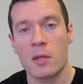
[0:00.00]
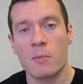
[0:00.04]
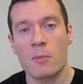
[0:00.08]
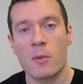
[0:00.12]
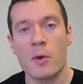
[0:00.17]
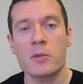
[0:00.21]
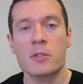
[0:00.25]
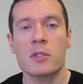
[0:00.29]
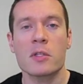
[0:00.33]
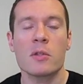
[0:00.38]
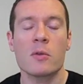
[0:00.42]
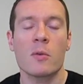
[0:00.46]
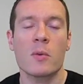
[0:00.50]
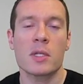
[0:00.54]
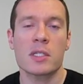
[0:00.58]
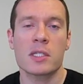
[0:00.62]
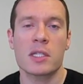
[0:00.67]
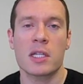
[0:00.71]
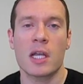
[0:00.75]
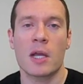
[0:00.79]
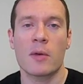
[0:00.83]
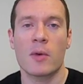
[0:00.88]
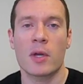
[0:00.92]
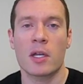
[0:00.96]
most of the ones
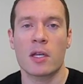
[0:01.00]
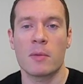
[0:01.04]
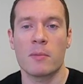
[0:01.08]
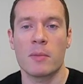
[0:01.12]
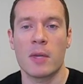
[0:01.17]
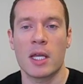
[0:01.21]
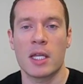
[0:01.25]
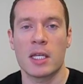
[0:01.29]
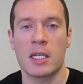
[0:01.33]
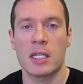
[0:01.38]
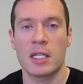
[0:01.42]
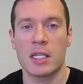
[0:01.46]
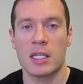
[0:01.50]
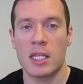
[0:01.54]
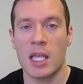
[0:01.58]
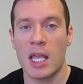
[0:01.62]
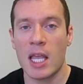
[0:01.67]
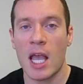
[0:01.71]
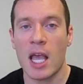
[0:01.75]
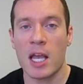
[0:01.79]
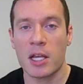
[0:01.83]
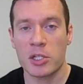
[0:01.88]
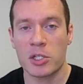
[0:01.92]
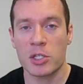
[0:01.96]
that I recommend,
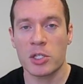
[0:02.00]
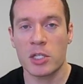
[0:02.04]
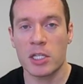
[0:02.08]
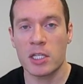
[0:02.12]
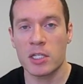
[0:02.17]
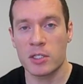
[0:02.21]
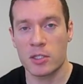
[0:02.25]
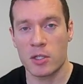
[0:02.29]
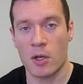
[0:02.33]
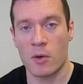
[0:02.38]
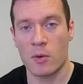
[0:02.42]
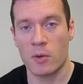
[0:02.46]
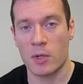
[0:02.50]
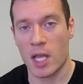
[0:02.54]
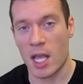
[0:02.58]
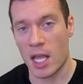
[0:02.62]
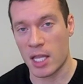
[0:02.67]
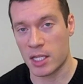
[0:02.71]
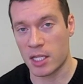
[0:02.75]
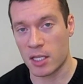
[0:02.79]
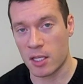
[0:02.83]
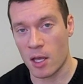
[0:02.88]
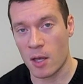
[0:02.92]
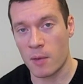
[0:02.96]
they actually don't,
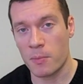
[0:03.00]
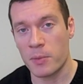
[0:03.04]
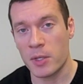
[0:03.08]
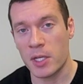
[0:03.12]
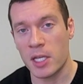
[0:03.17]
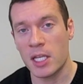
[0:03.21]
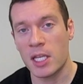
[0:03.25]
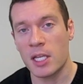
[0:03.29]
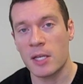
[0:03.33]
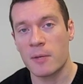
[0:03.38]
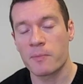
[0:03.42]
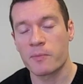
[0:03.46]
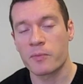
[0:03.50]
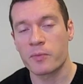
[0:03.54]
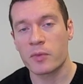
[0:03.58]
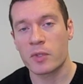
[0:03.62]
at the company,